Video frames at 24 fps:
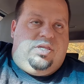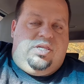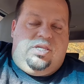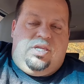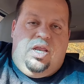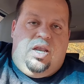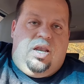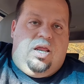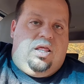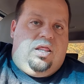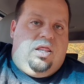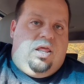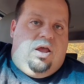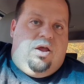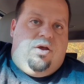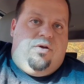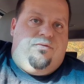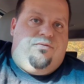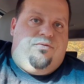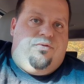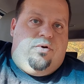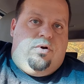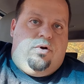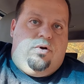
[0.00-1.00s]
sitting
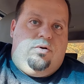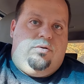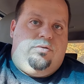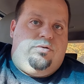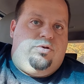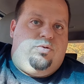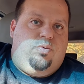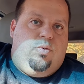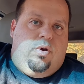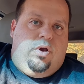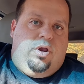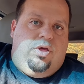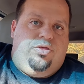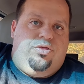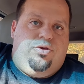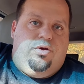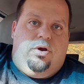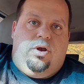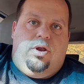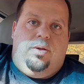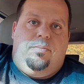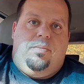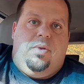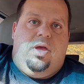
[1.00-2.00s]
there for 20,
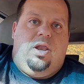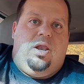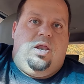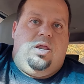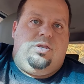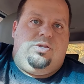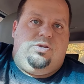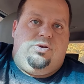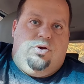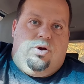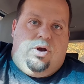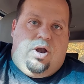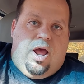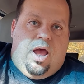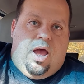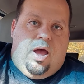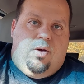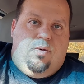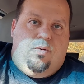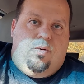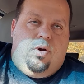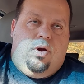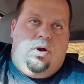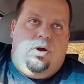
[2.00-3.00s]
30 minutes or an
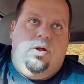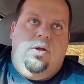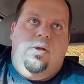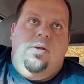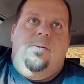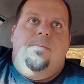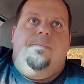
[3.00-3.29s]
hour,